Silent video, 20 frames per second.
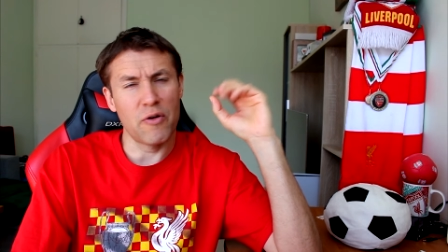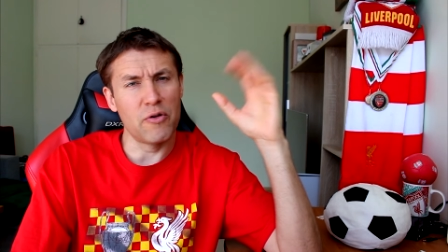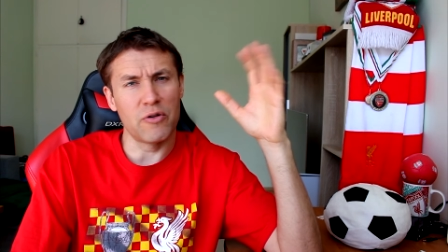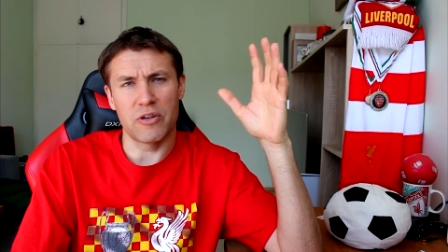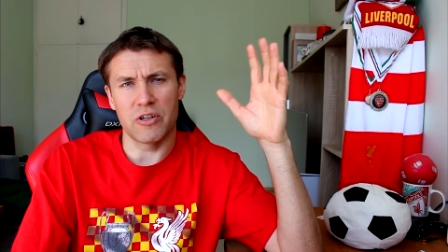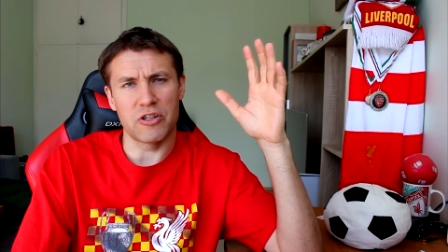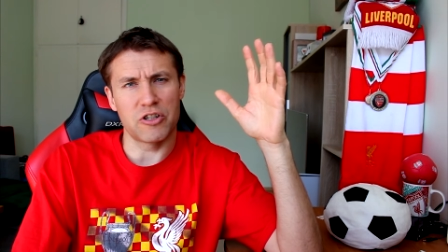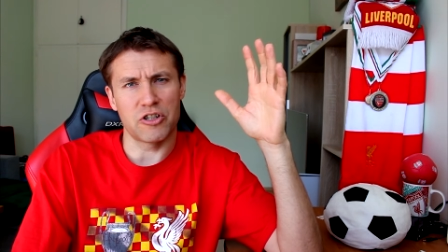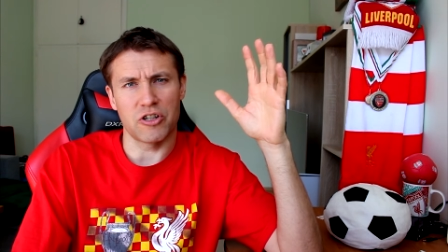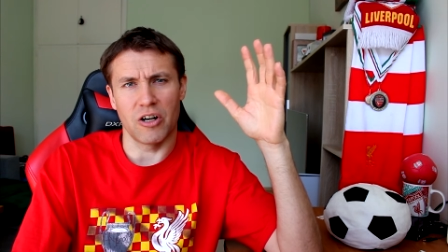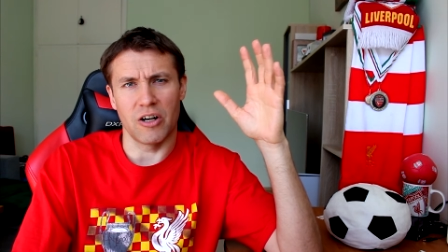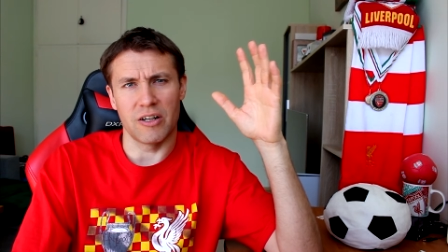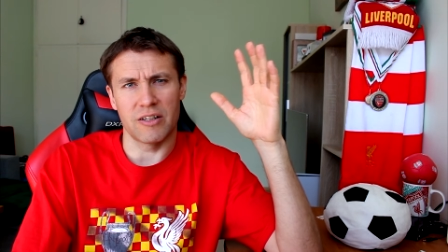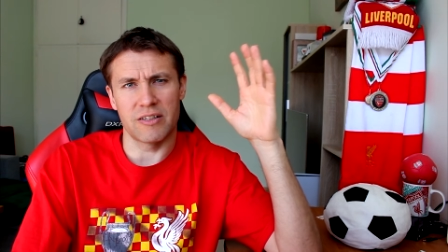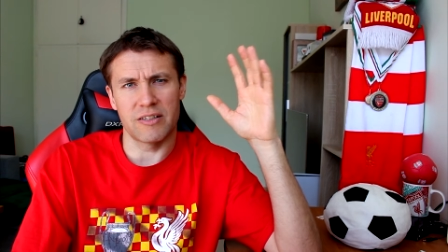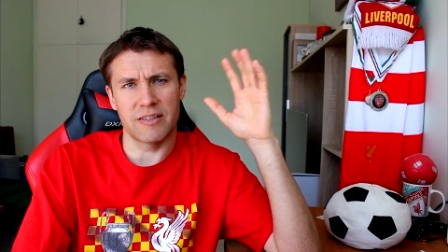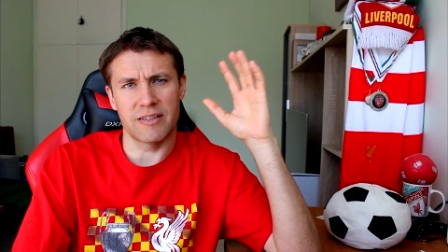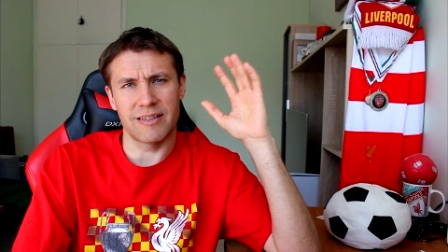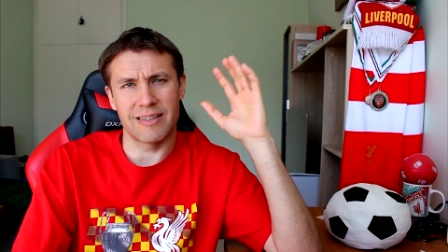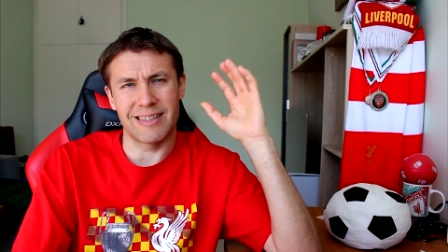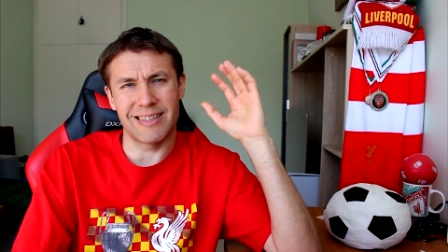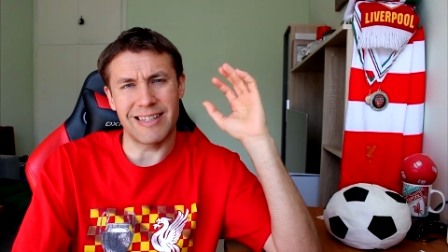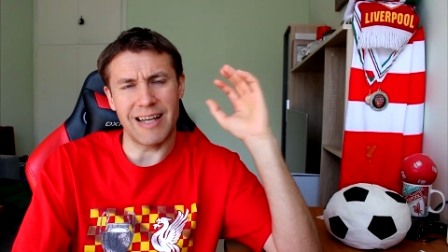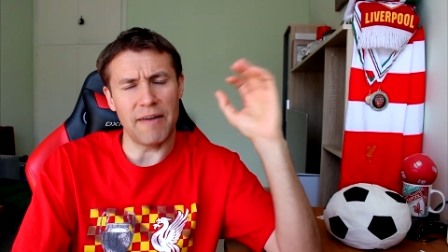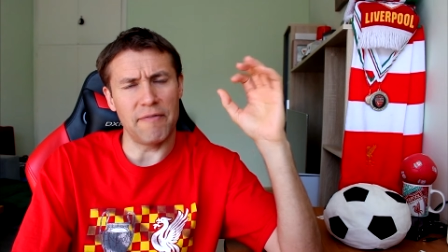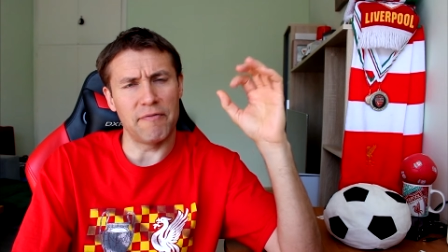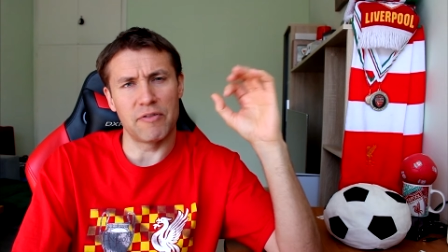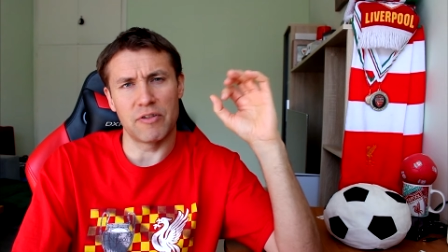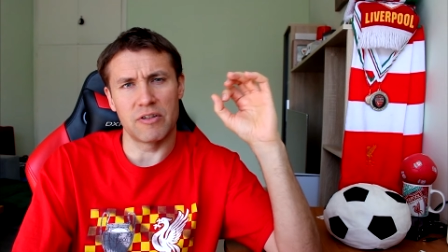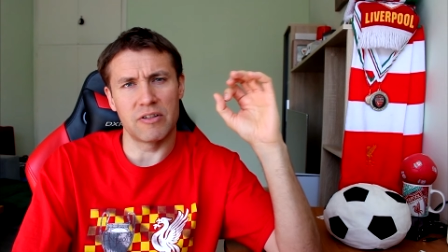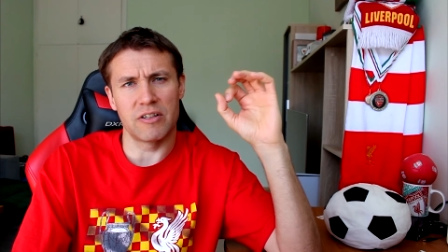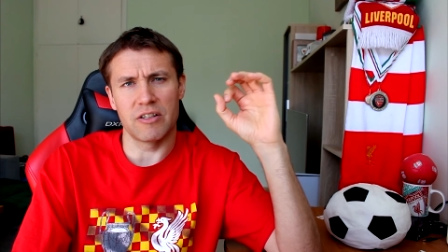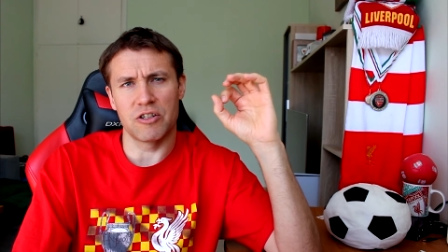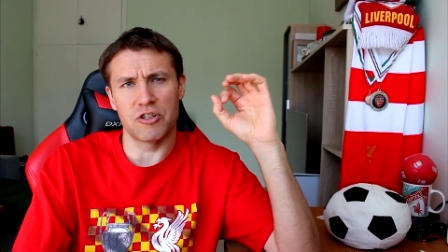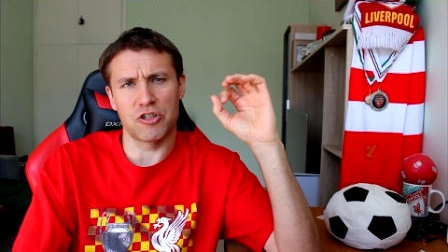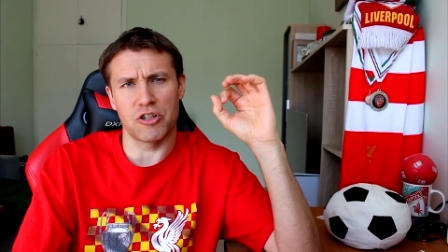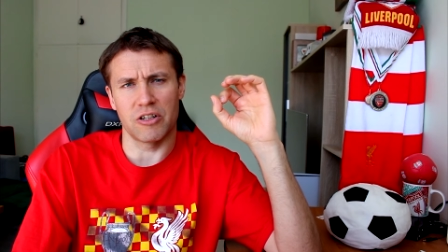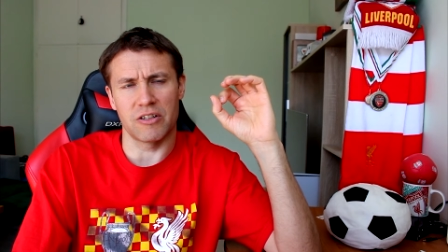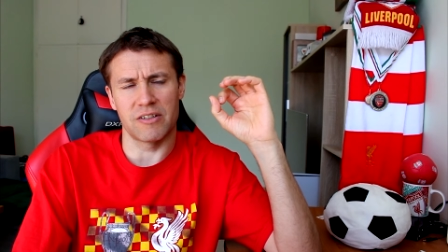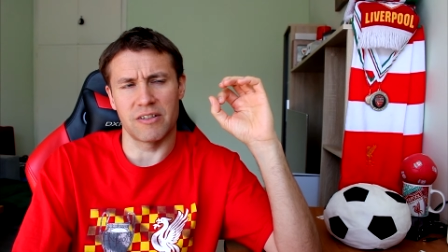30 shots, 17
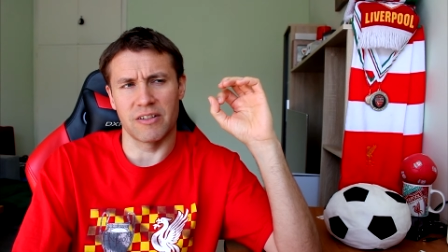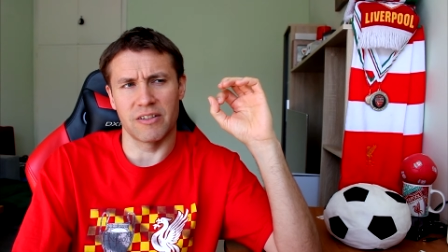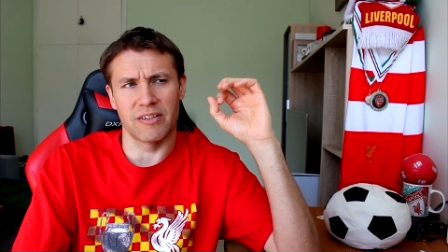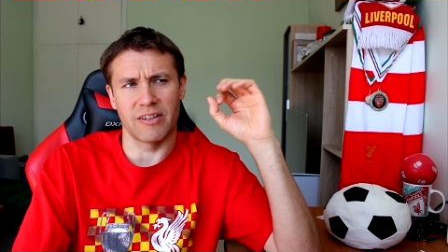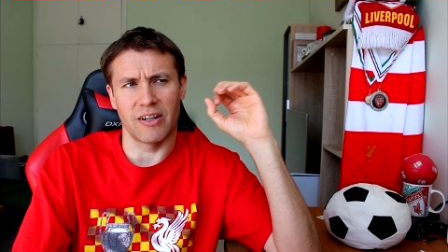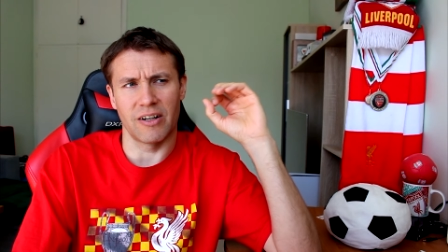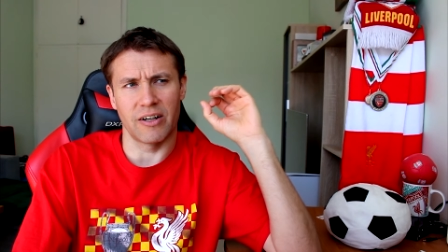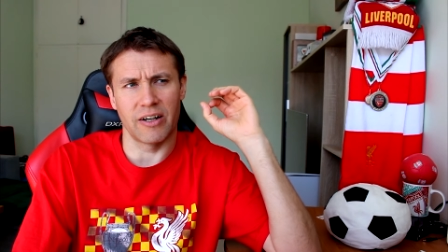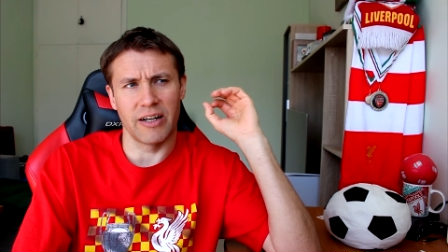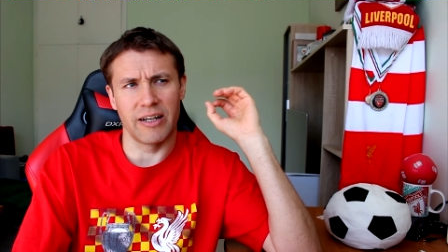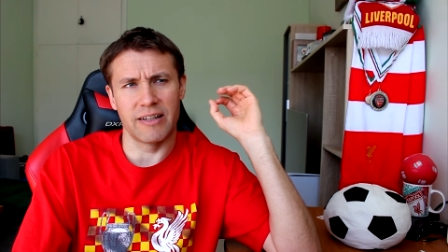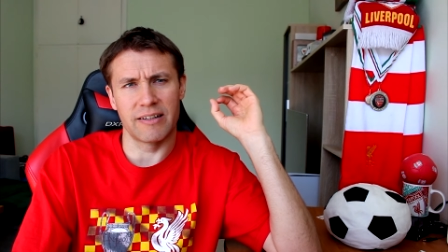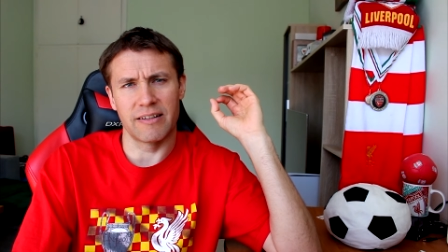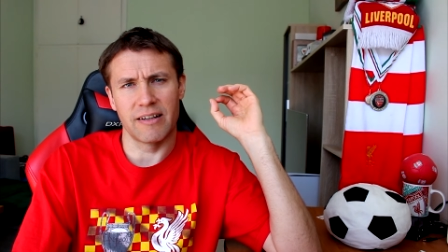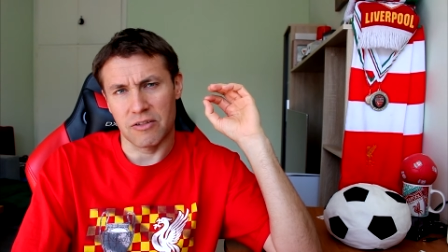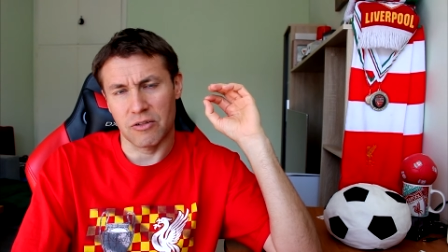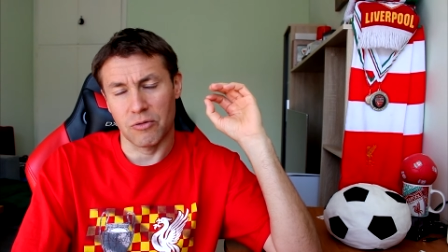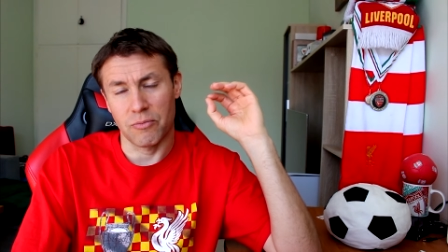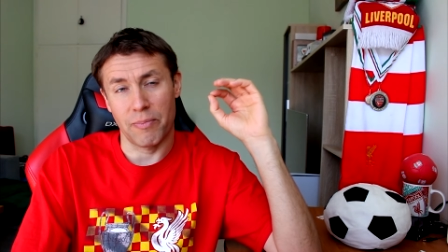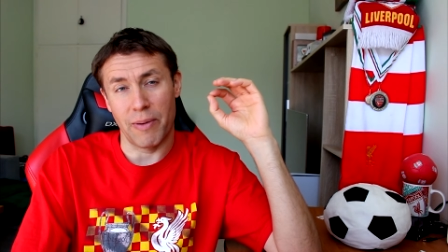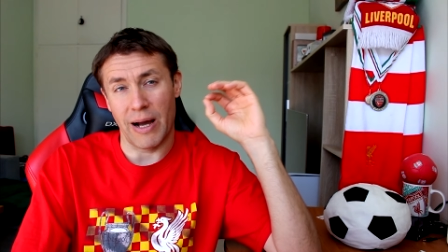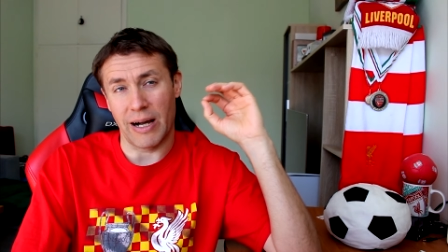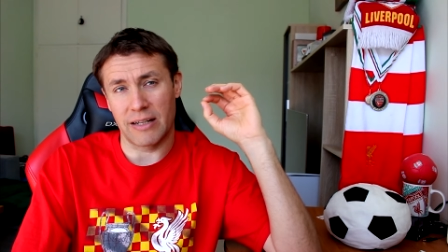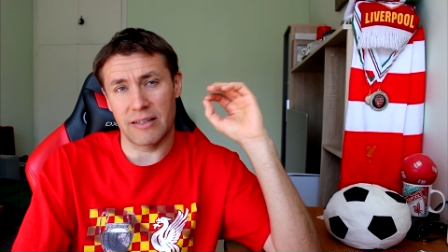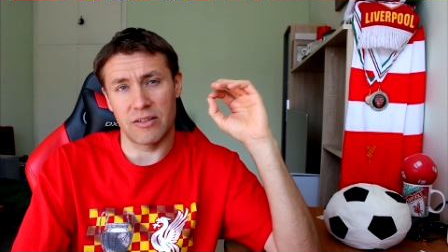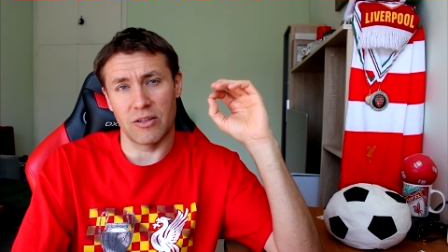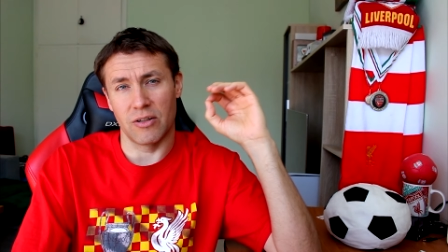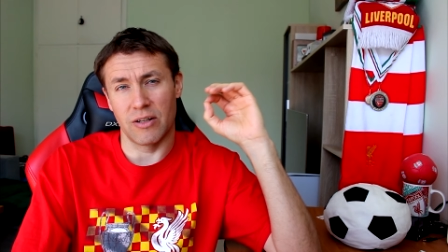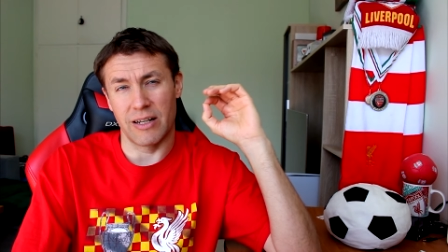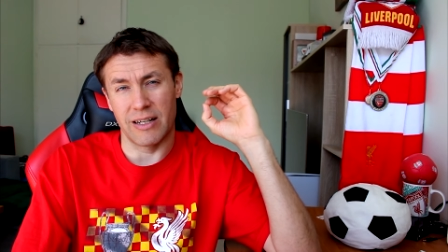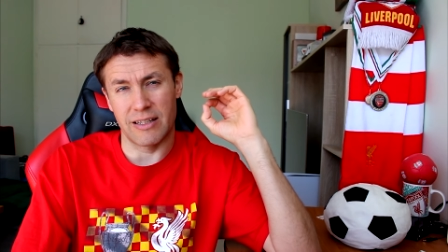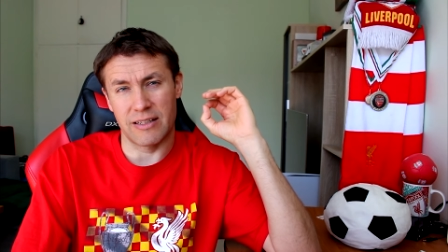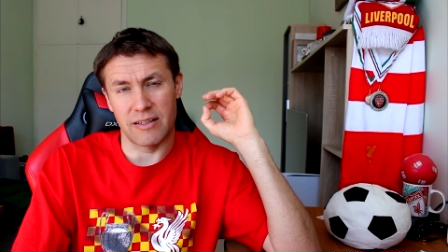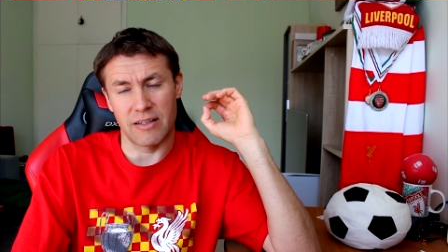shots on target to back uh,